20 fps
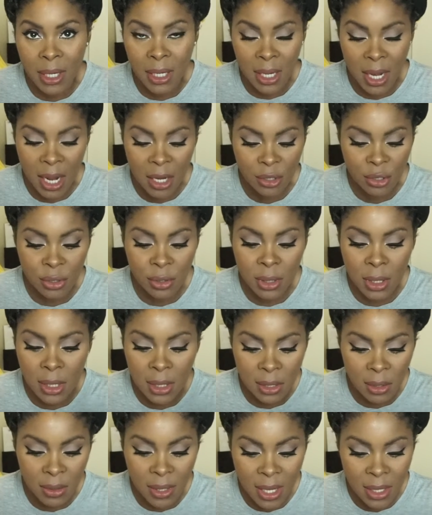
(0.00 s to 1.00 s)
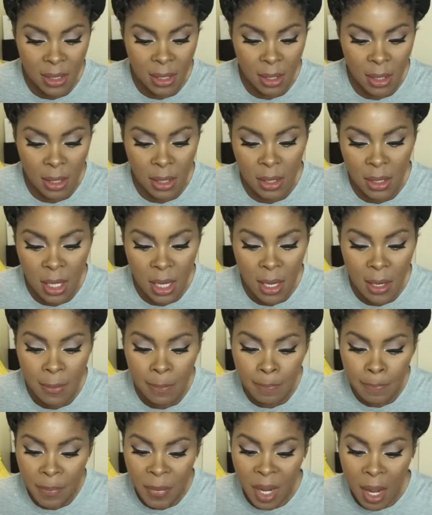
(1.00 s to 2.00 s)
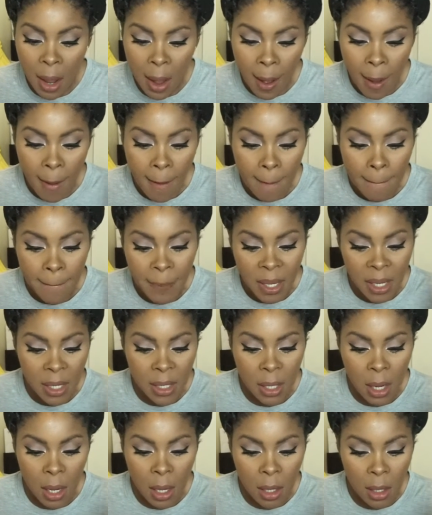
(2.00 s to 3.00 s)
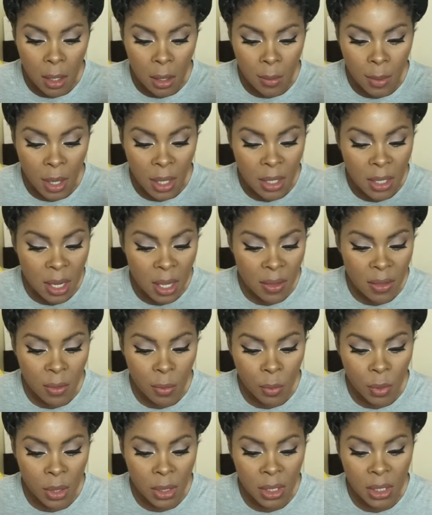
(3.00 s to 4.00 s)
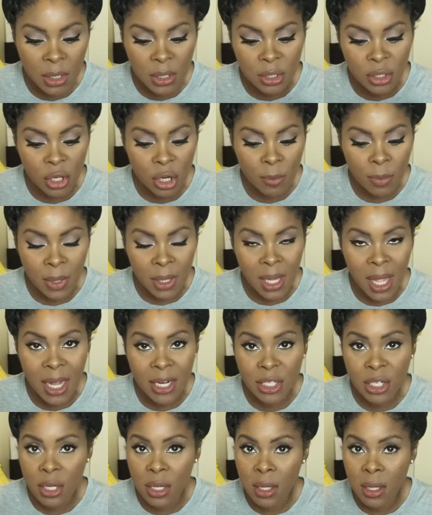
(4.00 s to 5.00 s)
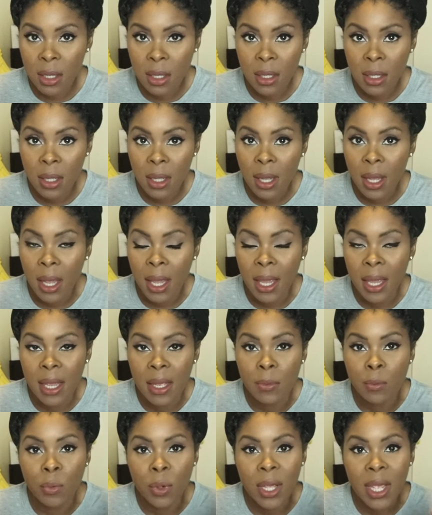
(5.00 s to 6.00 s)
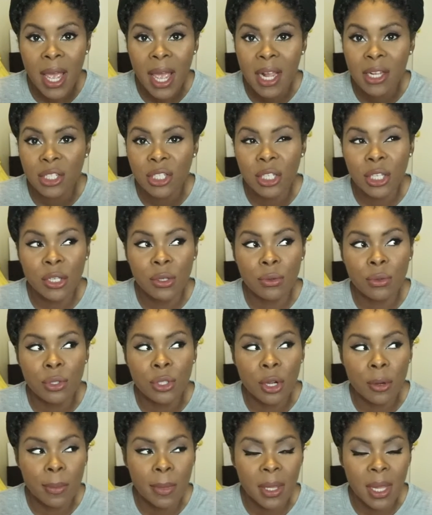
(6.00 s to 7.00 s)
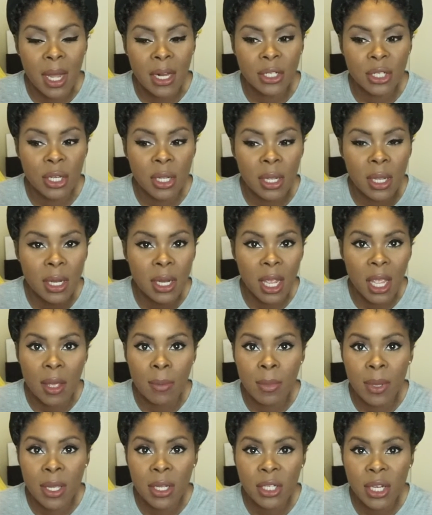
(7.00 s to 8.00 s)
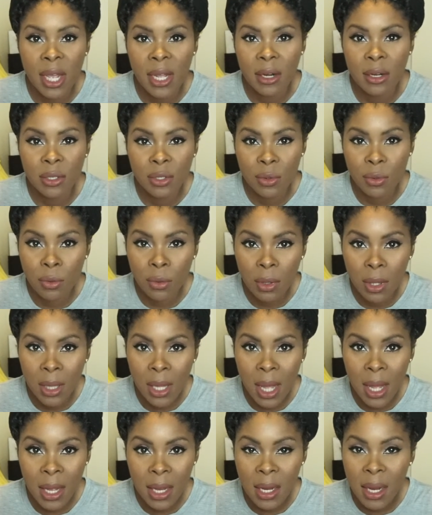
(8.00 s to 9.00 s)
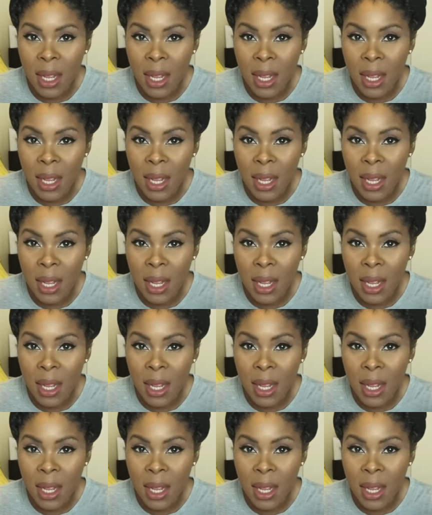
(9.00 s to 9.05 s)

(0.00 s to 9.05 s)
naturally, so that's a good thing. But another one is Dermalogica, and we actually use Dermalogica and Image at our school a lot,